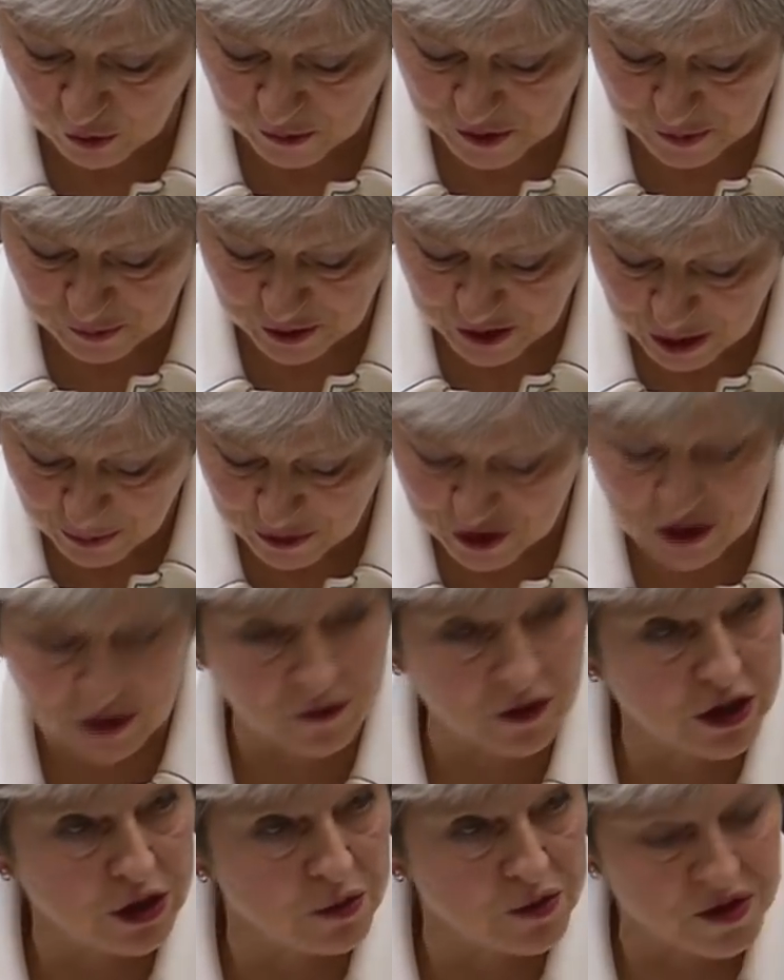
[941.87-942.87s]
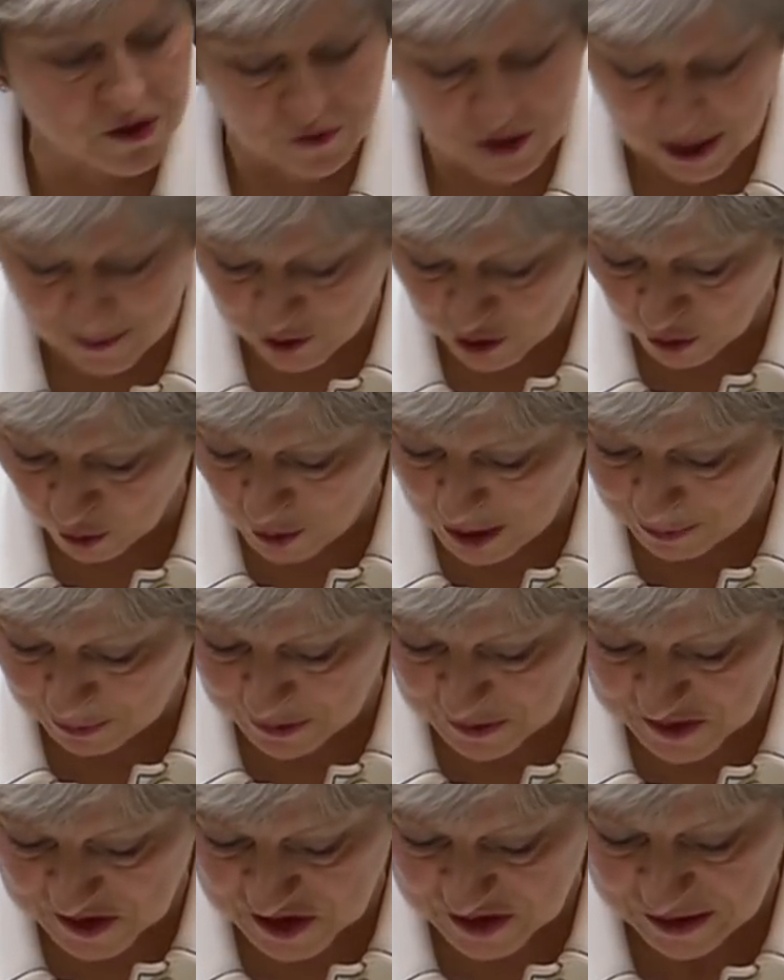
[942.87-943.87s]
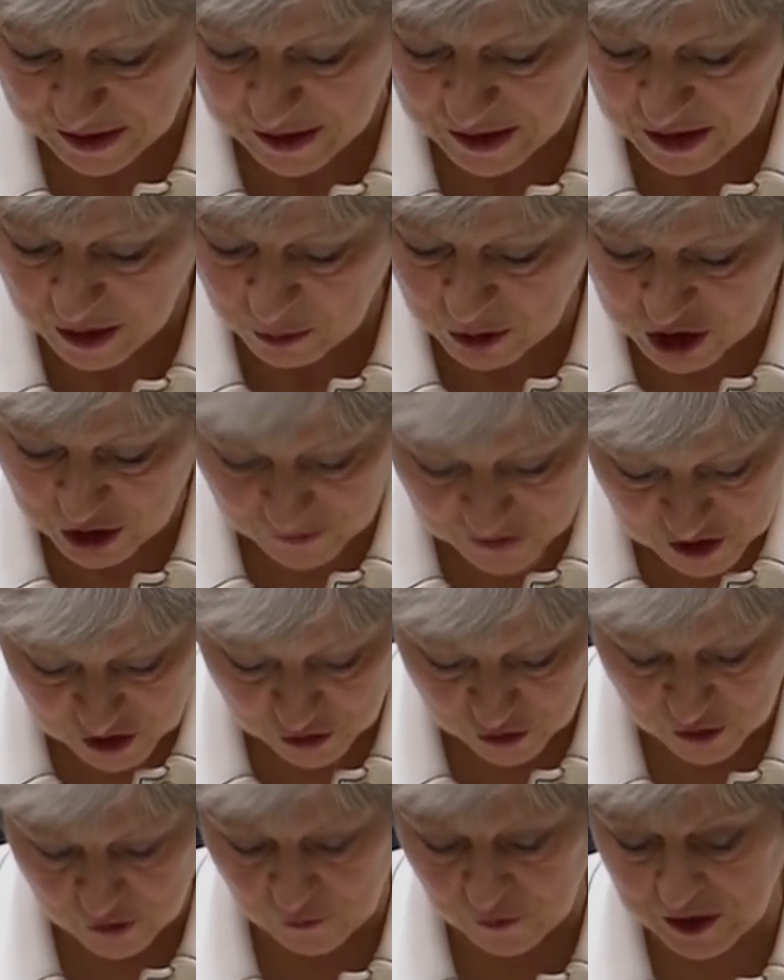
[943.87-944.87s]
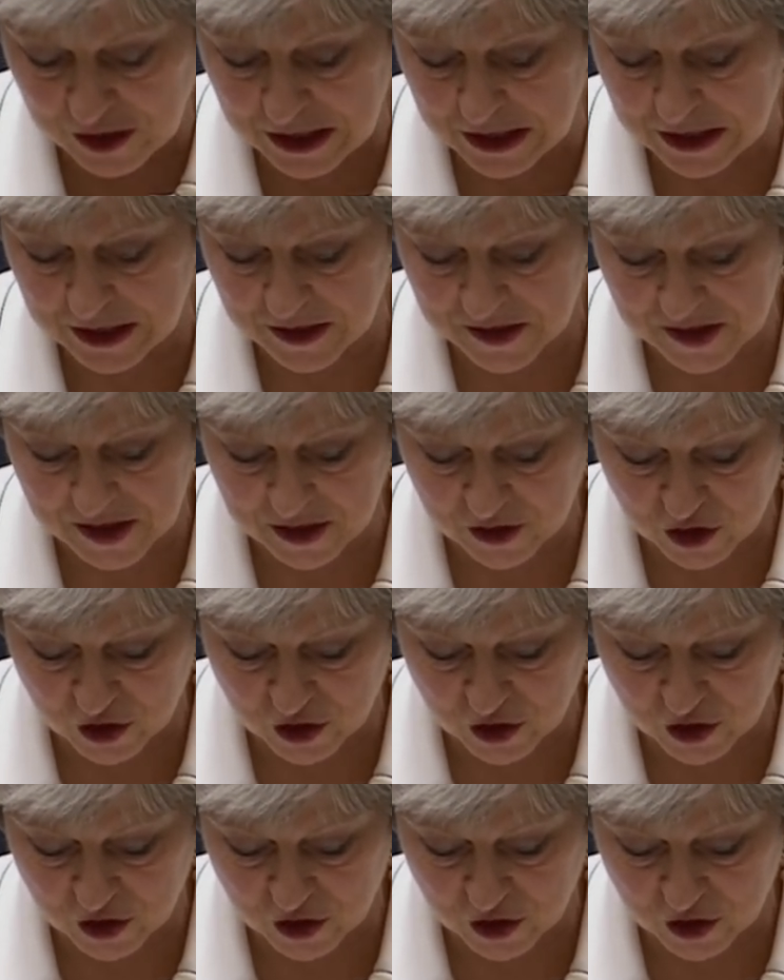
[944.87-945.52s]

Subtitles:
norms prohibiting the use of chemical weapons, which have stood for nearly a